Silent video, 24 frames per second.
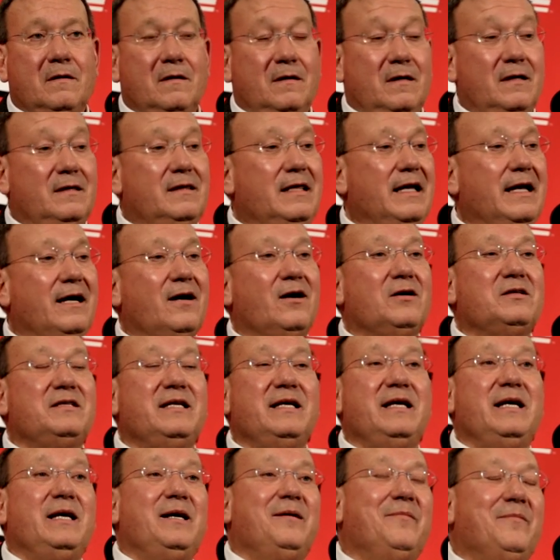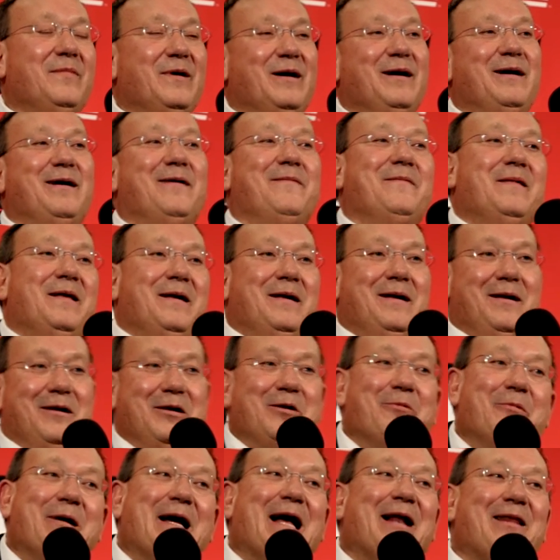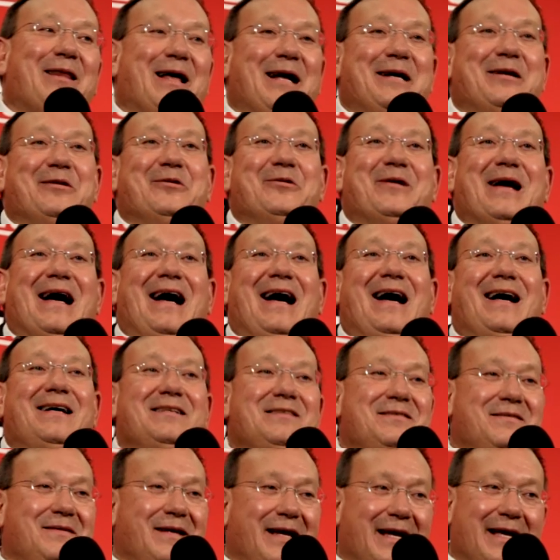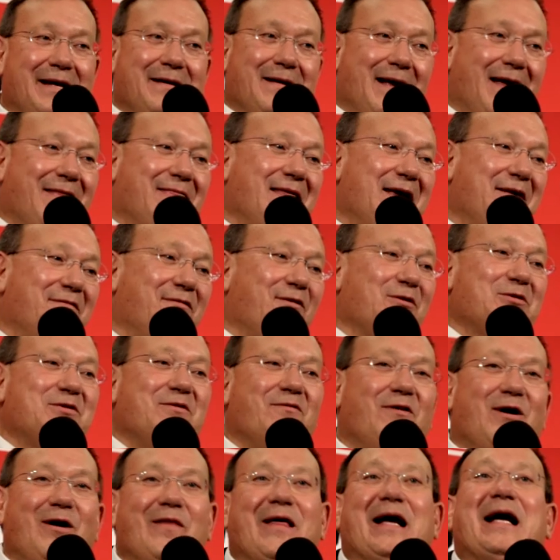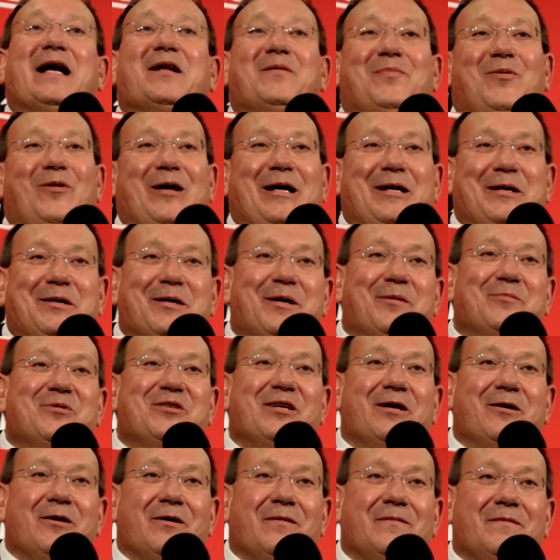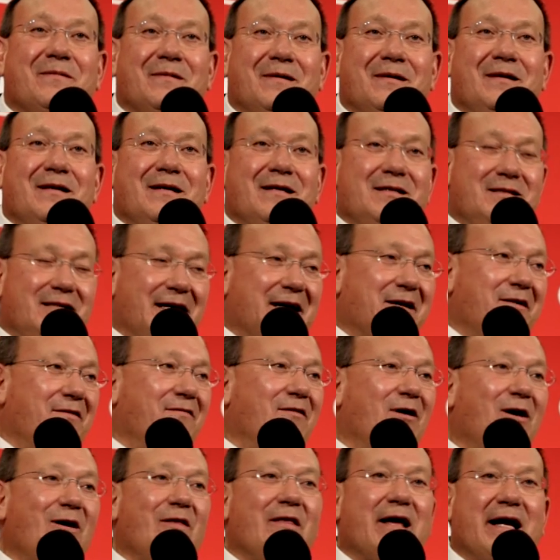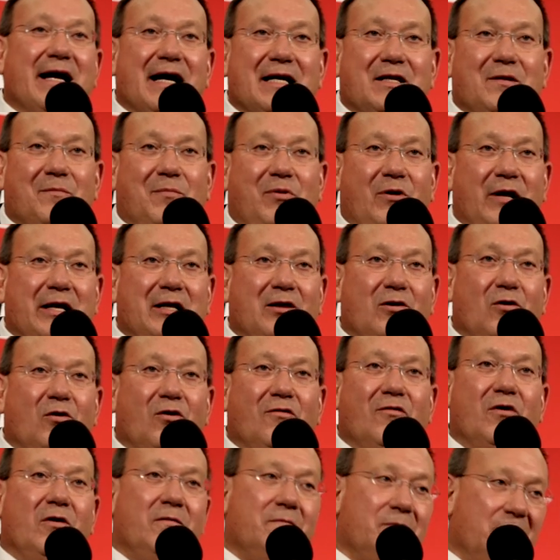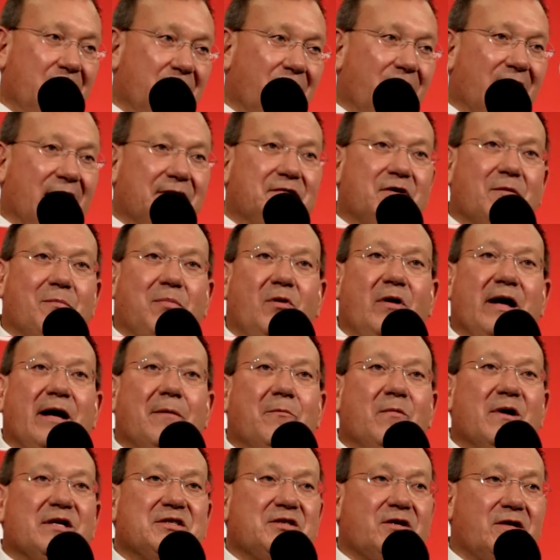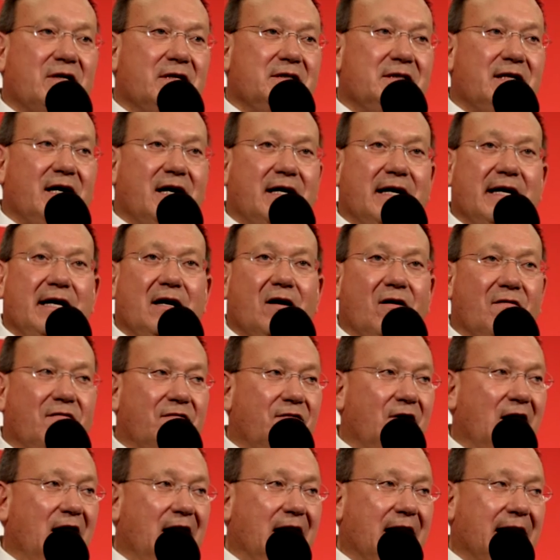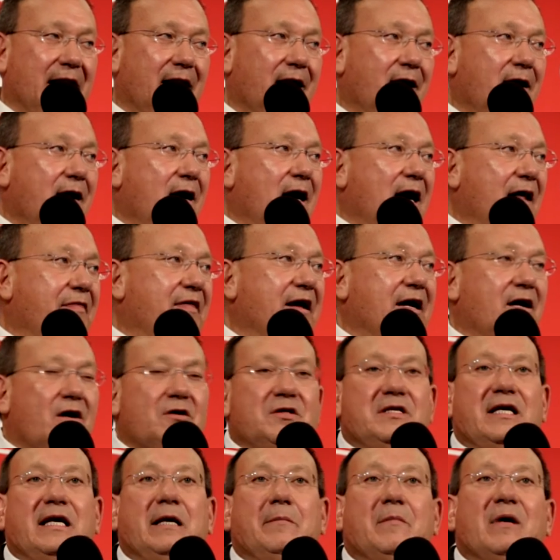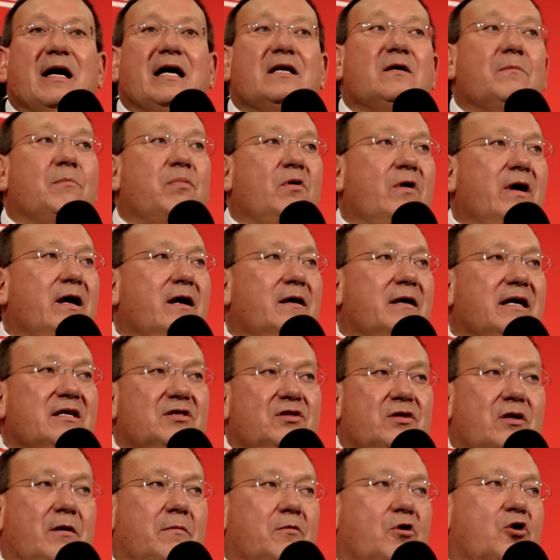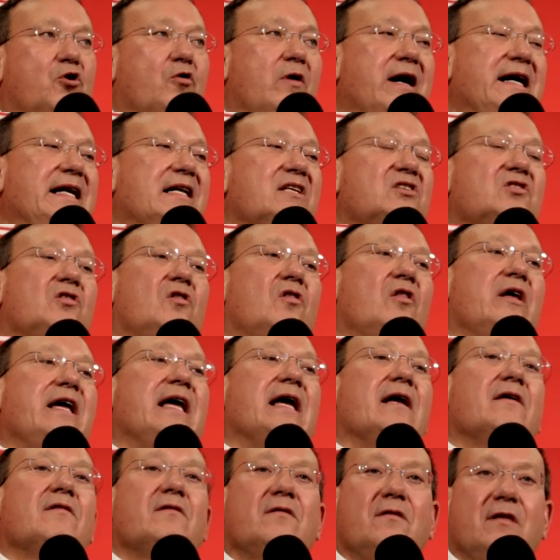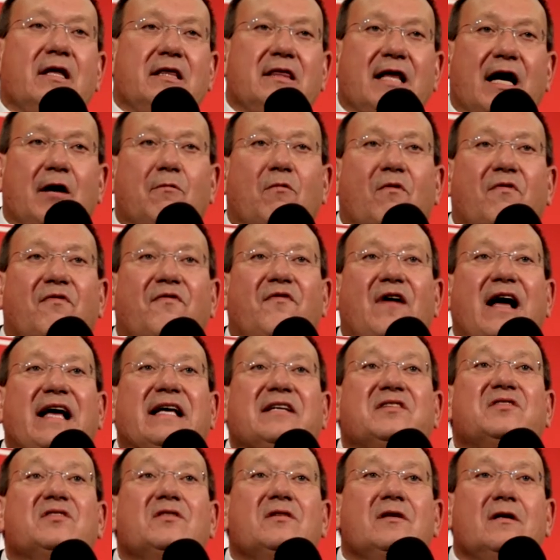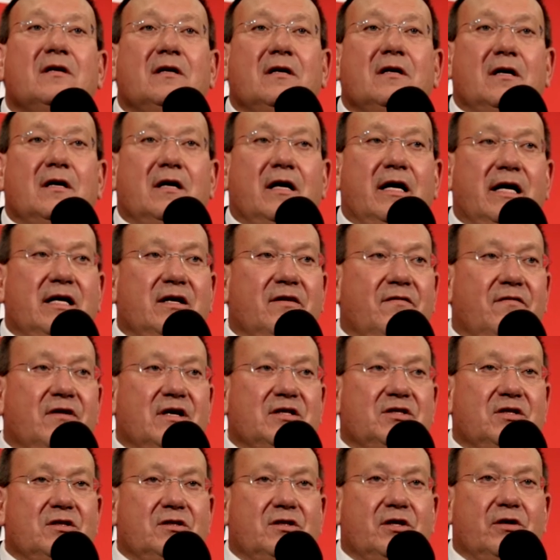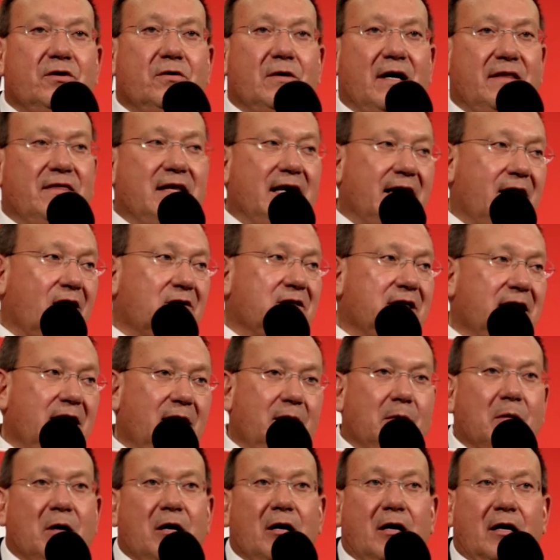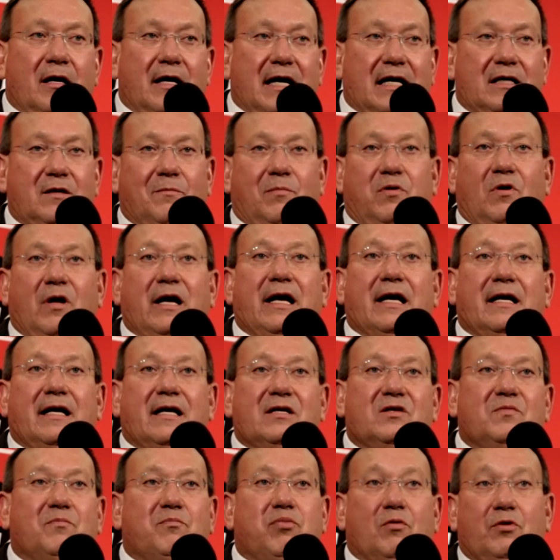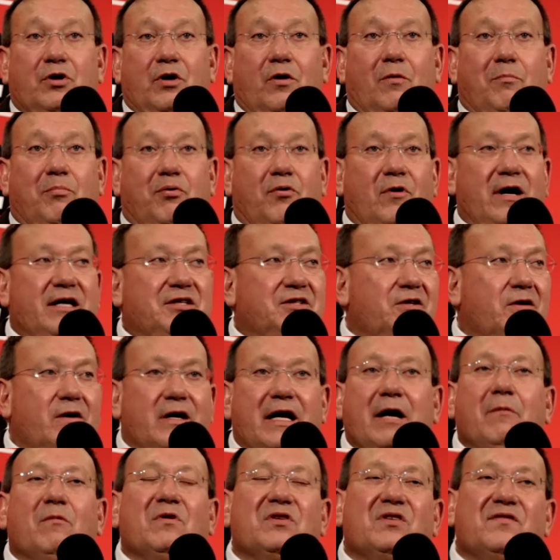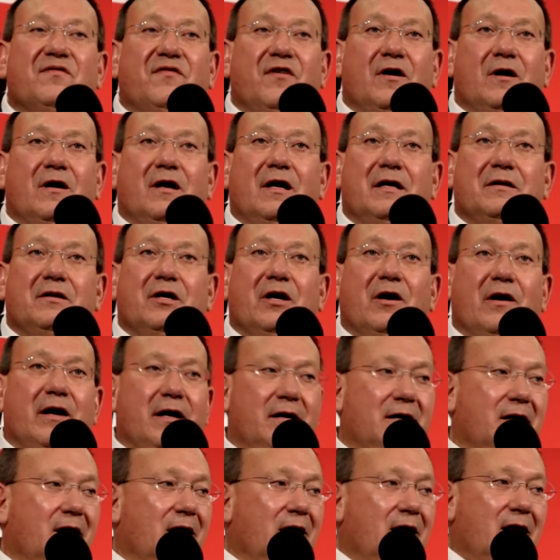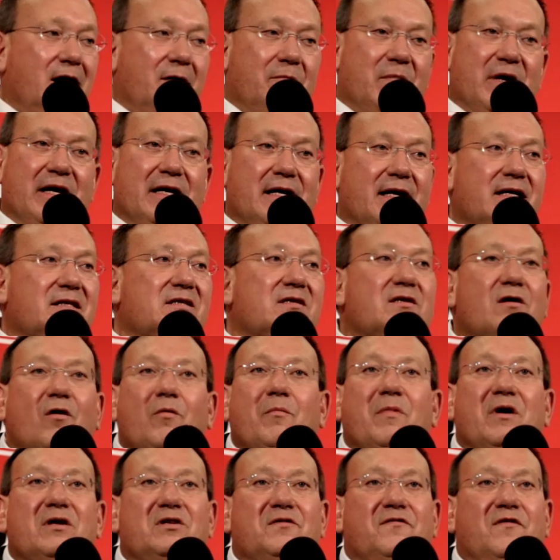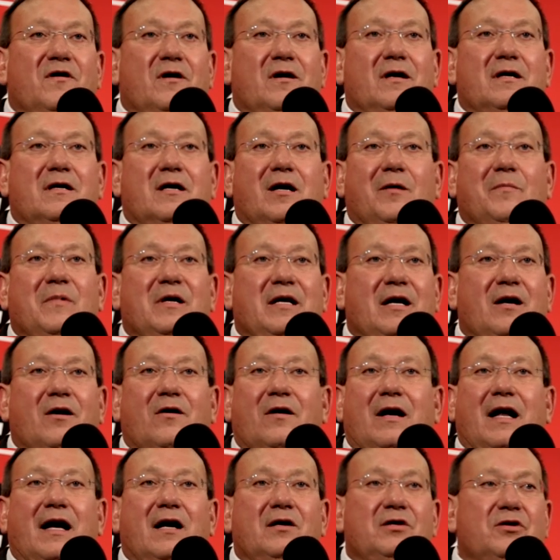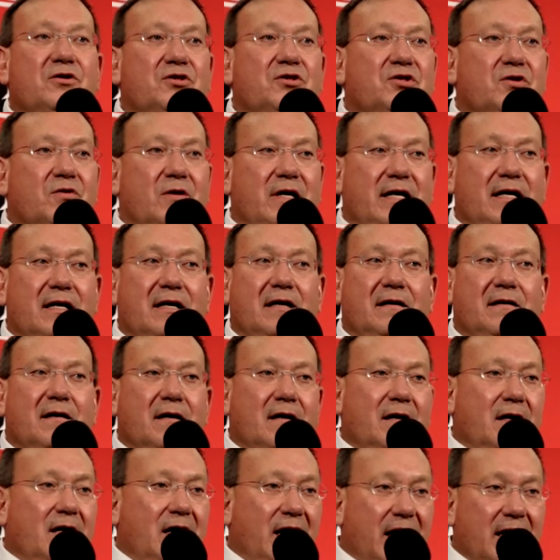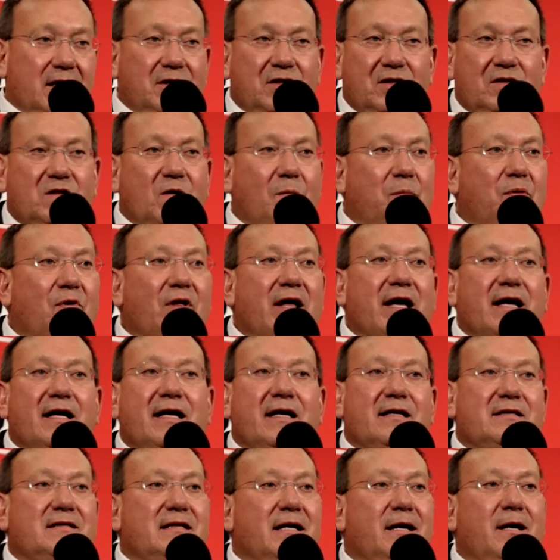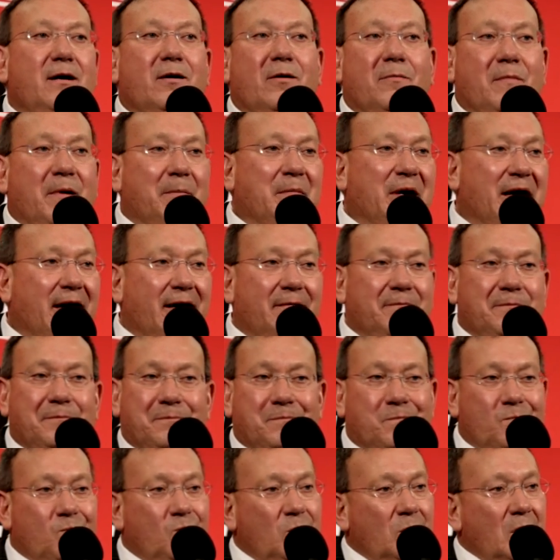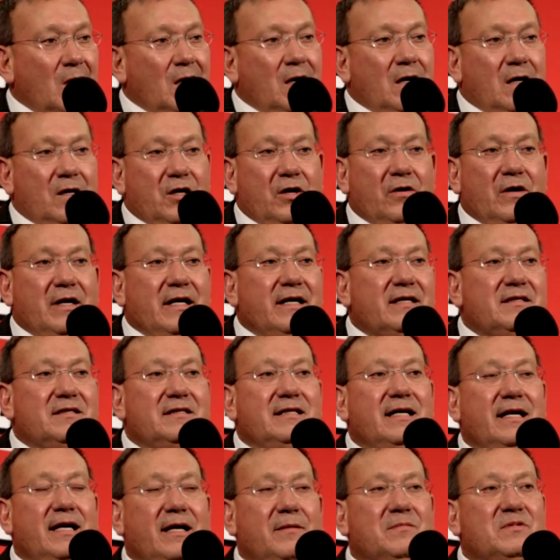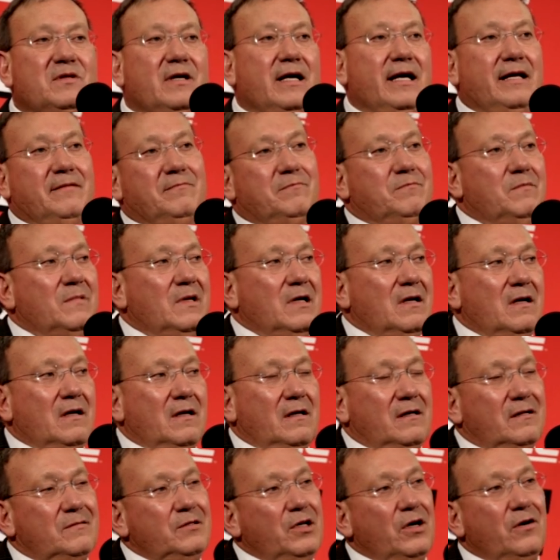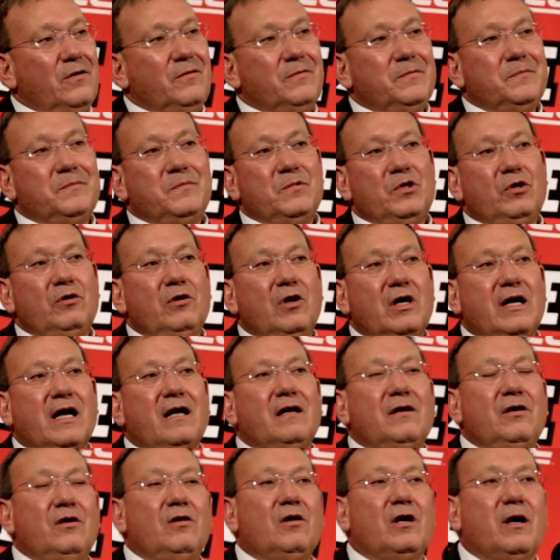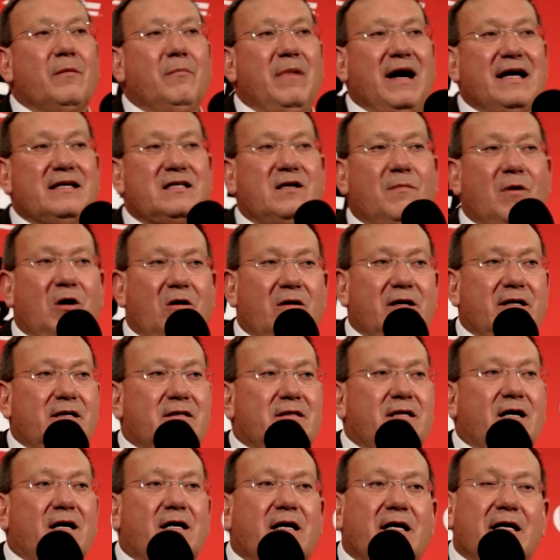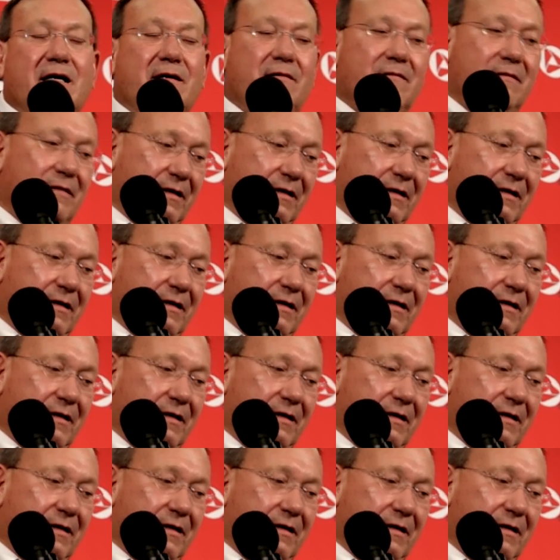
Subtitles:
I think our team, you know, we got a lot of new guys, and I think, first of all, they got to play in the Yum Center. Second of all, they got to play Louisville, you know, after playing Western Kentucky on Friday. I think our team got to play against the greatest length that they will face in Division II. I think our team got to play against, you know, pressure, and it was fun. You know, I mean, it's so much fun coming here and how you're treated, and just to play against him. I mean, you know, and his teams. And, you know, you look at basketball in Kentucky.